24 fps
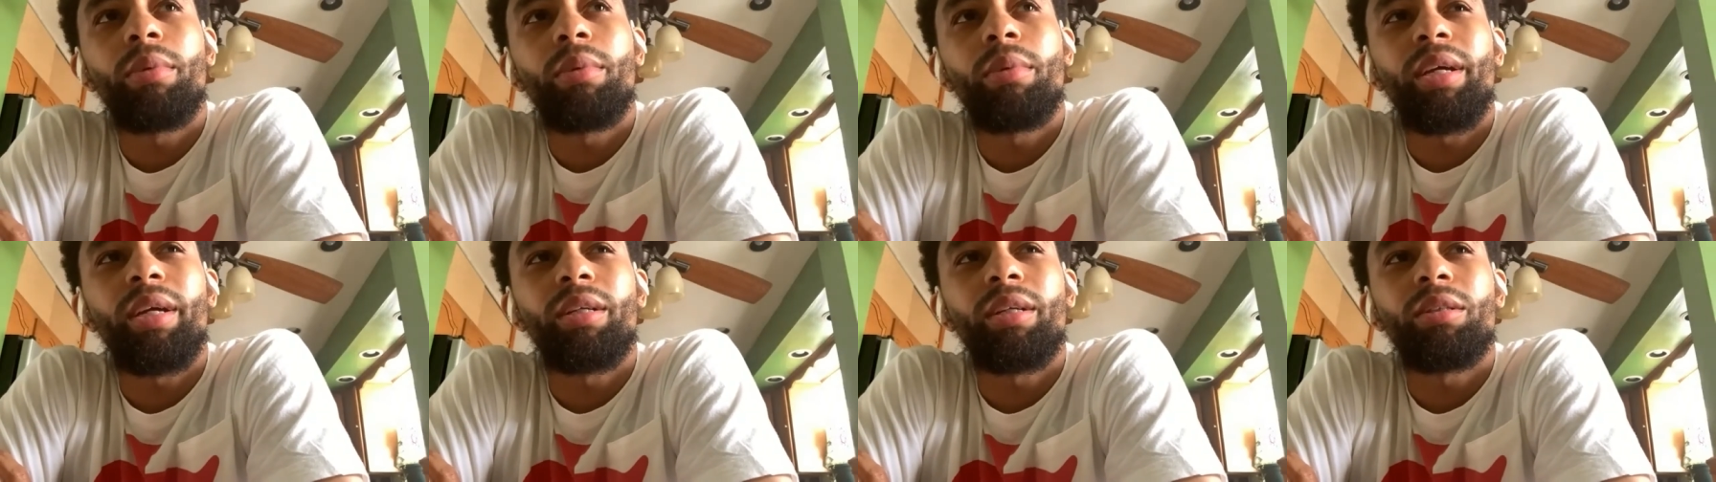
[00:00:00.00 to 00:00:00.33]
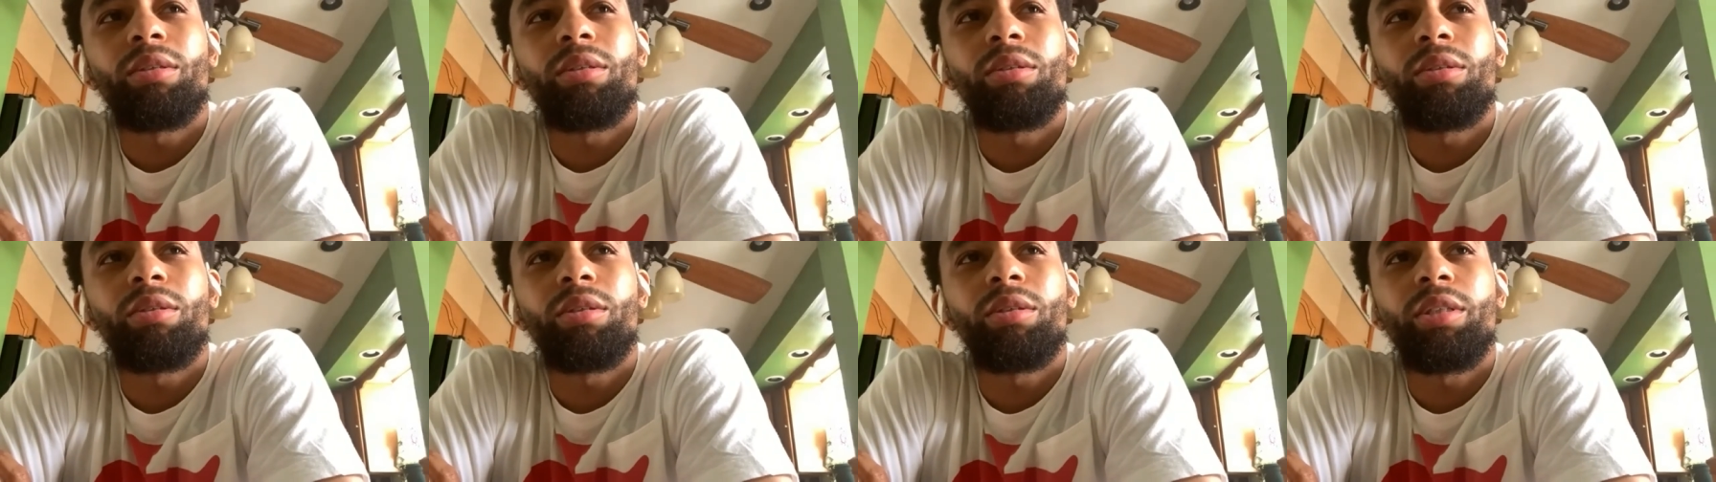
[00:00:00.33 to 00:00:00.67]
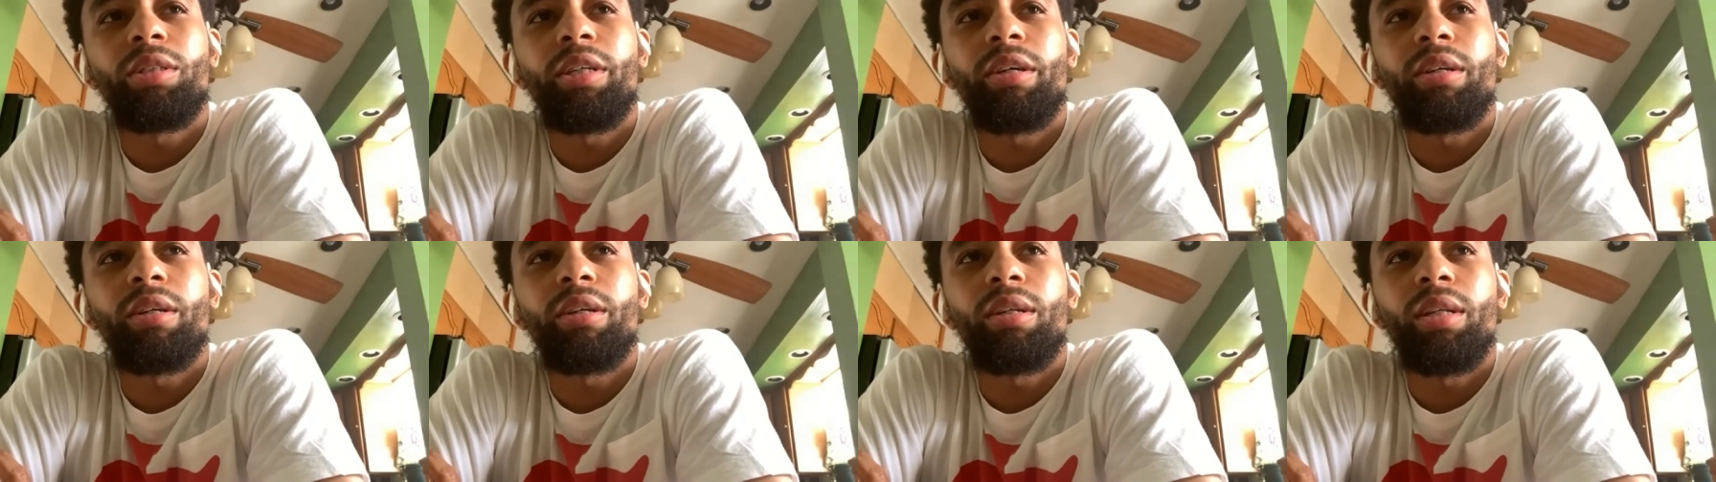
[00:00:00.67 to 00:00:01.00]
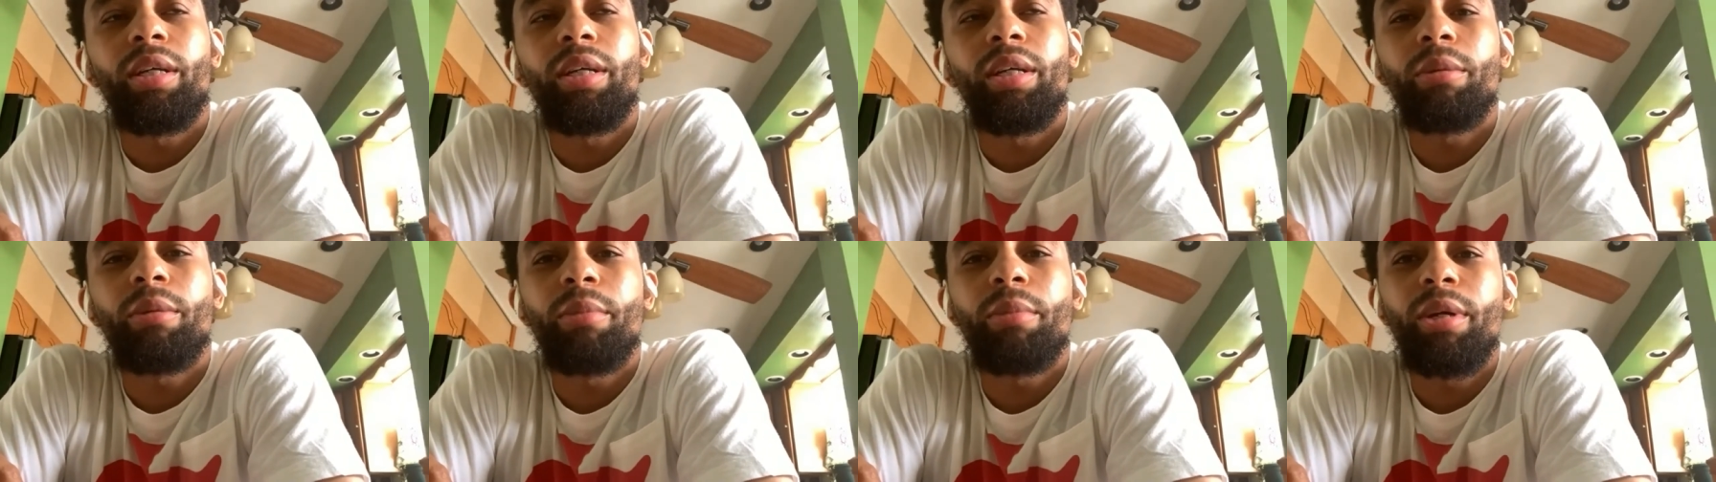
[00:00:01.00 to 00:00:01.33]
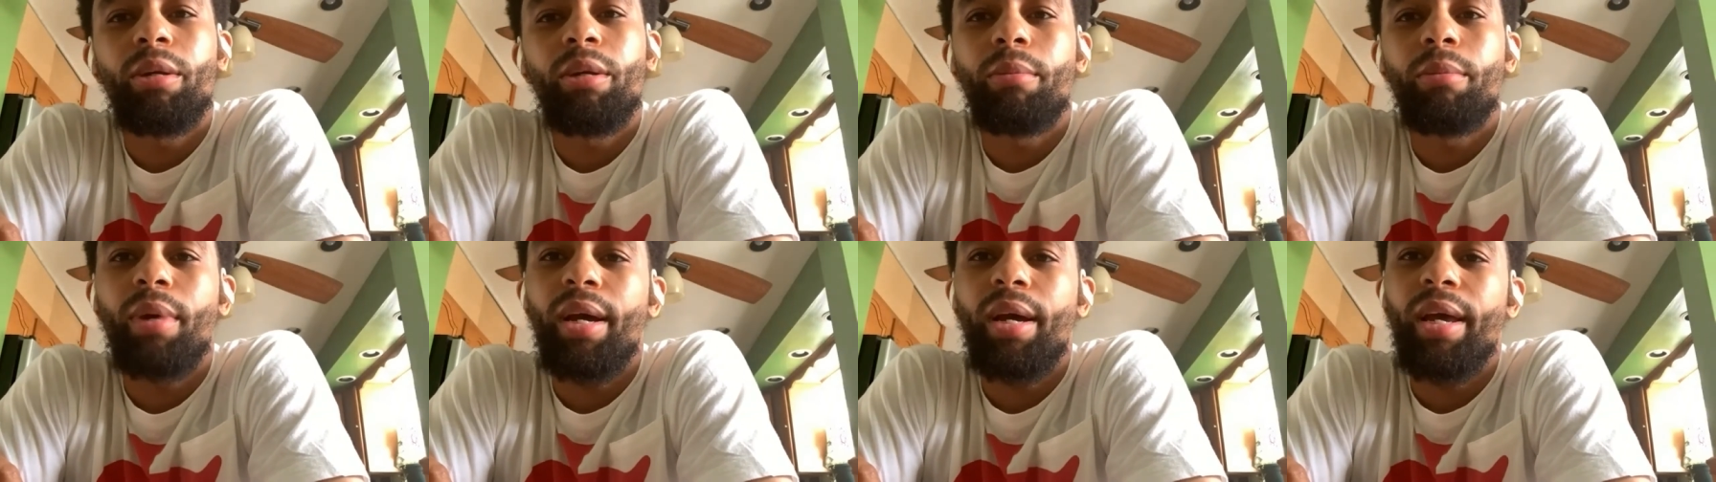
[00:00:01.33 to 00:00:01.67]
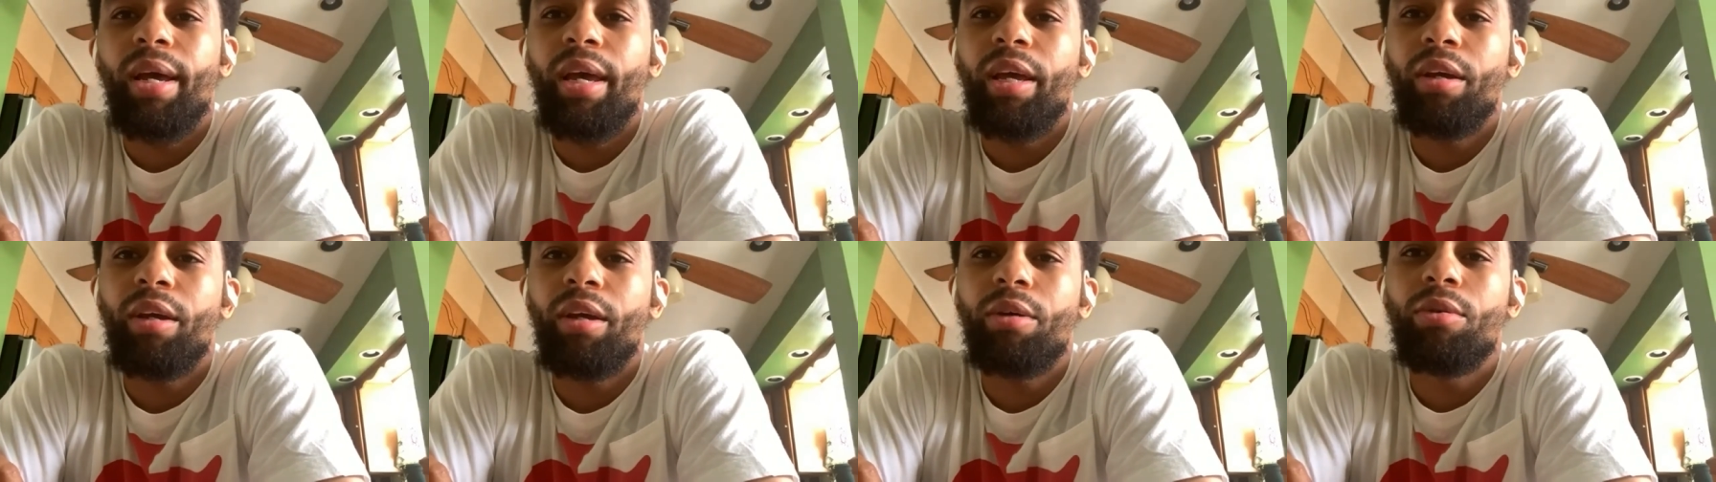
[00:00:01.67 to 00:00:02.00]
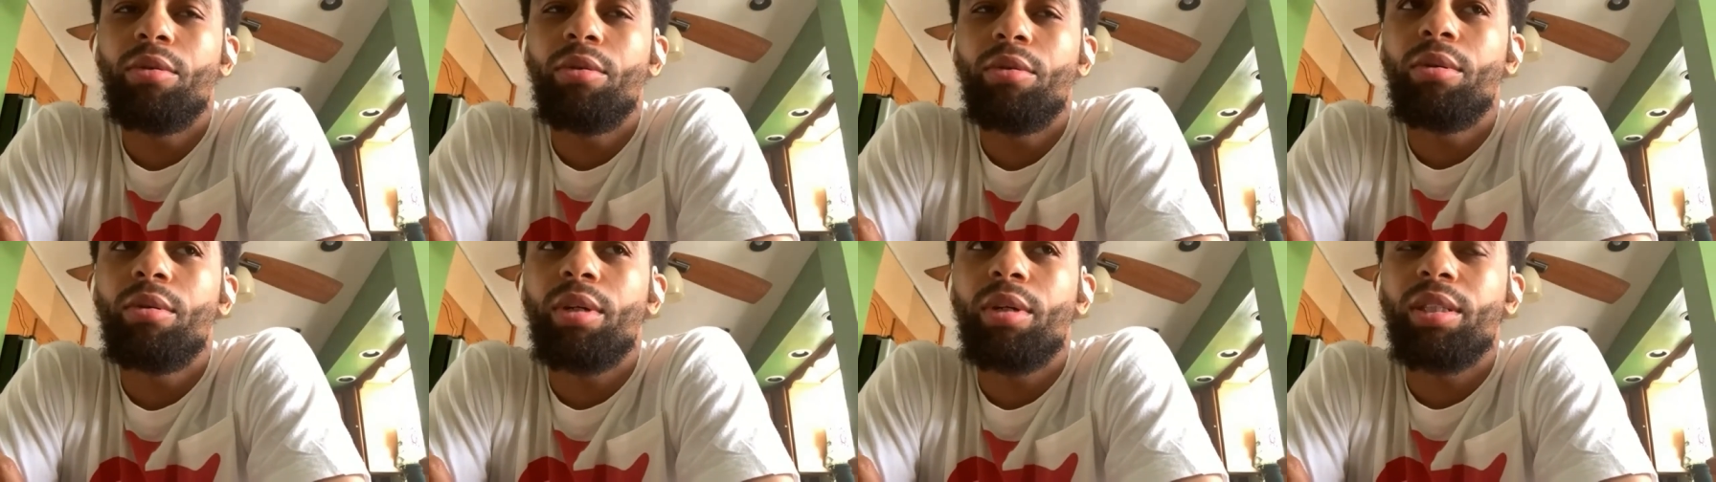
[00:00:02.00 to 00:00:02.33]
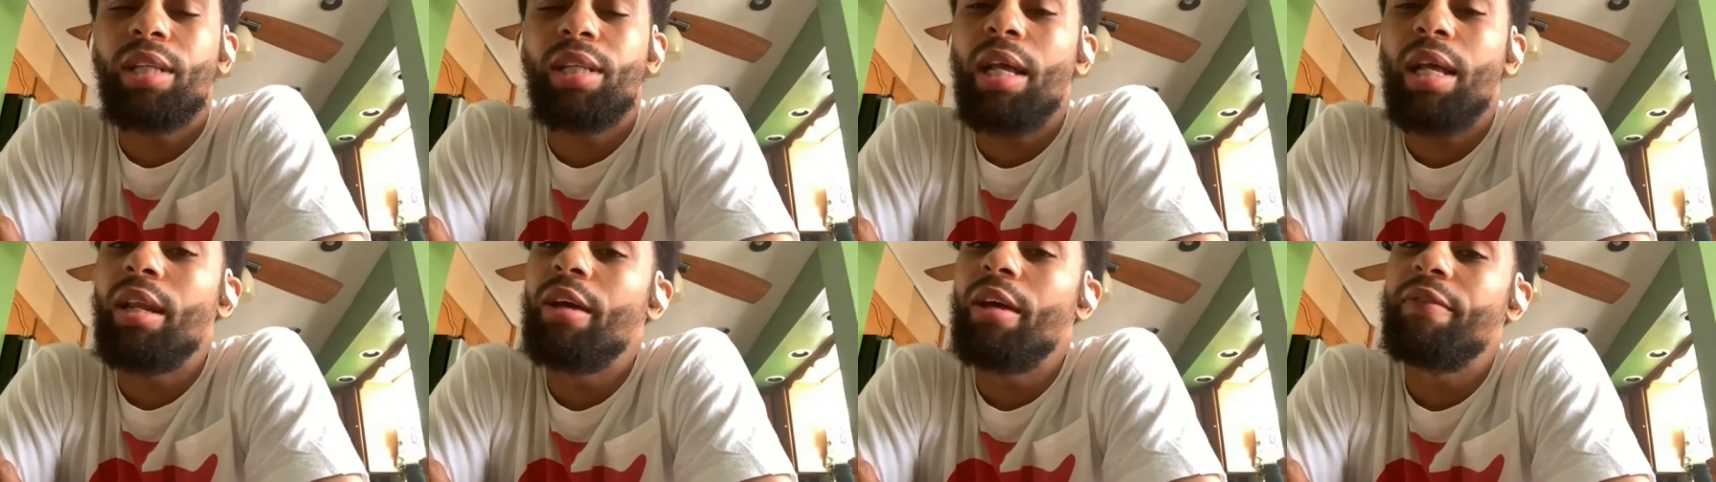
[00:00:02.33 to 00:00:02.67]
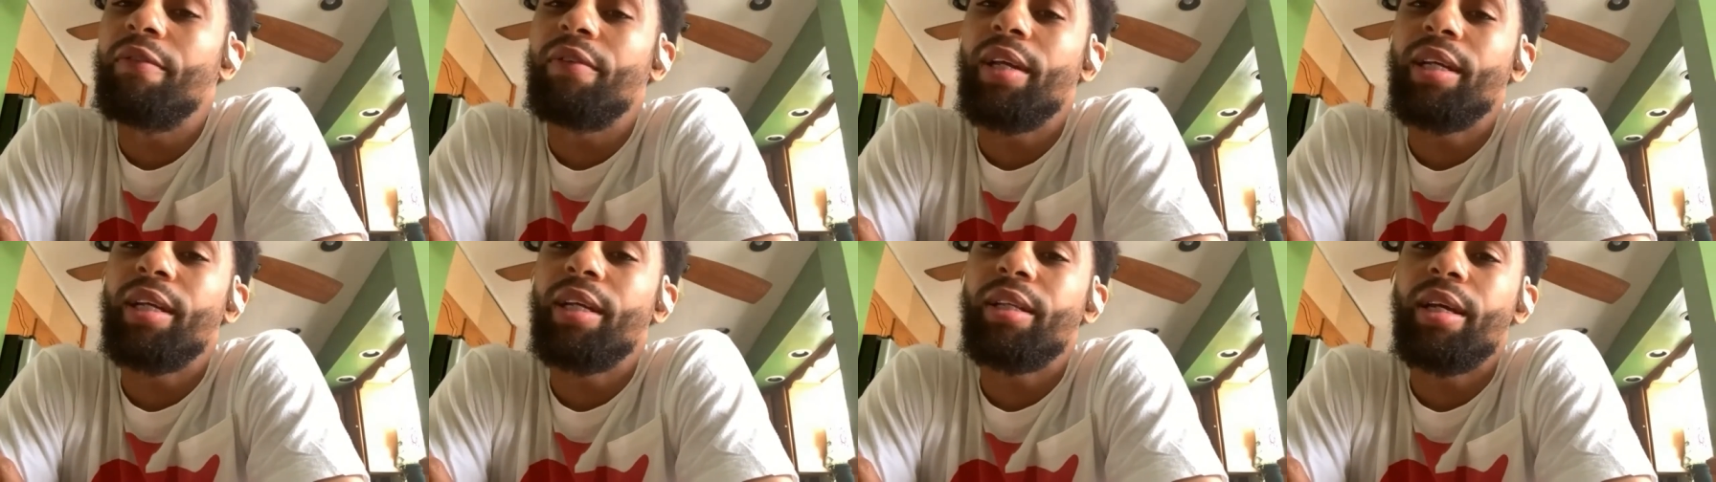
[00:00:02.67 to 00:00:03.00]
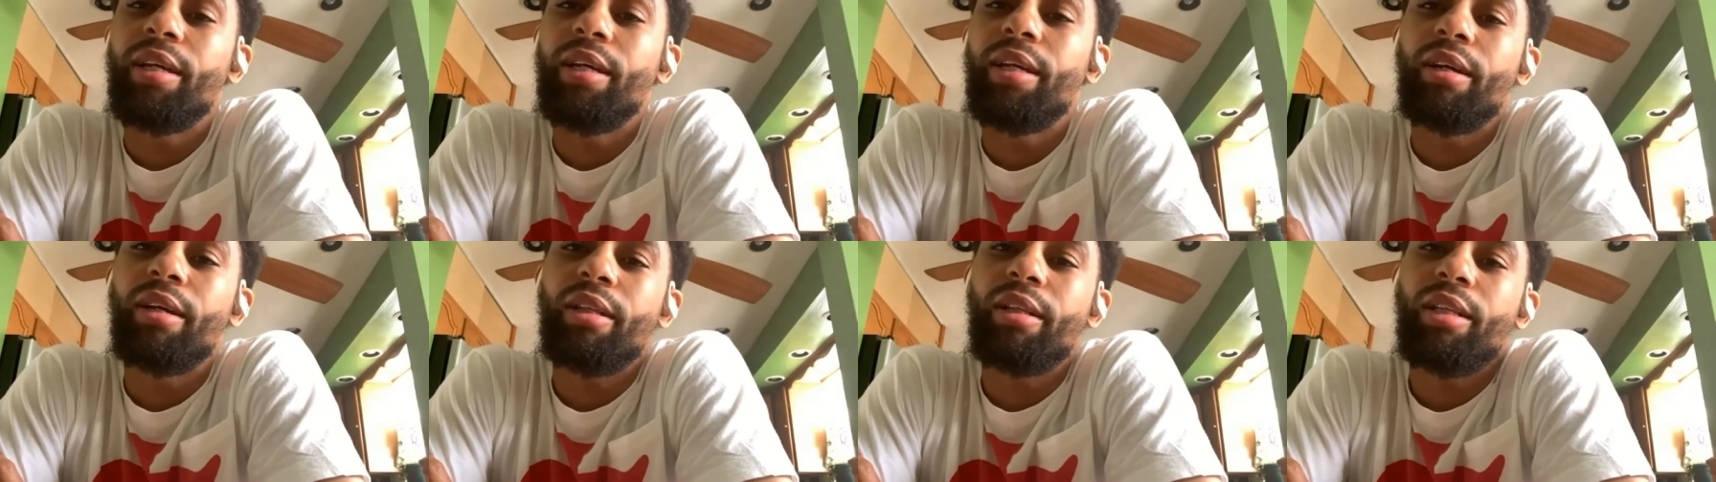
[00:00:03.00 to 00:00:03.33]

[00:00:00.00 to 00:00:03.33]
like tearing a ligament in my ankle because I left late that year.